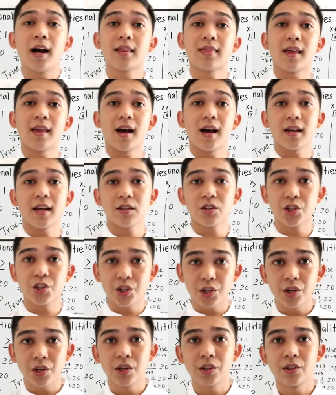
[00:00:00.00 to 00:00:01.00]

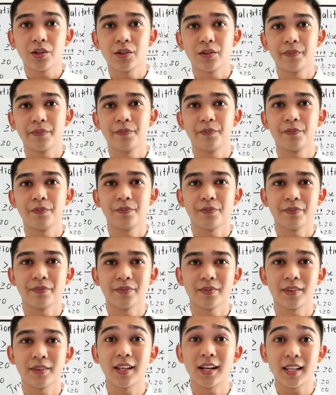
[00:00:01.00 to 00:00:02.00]
attach
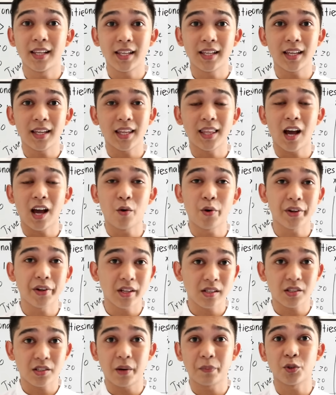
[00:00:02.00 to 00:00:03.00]
the link in our
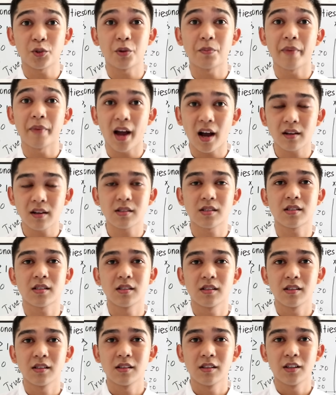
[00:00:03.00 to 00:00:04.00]
description
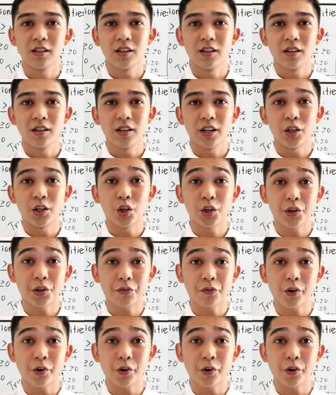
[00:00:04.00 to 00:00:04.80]
box in order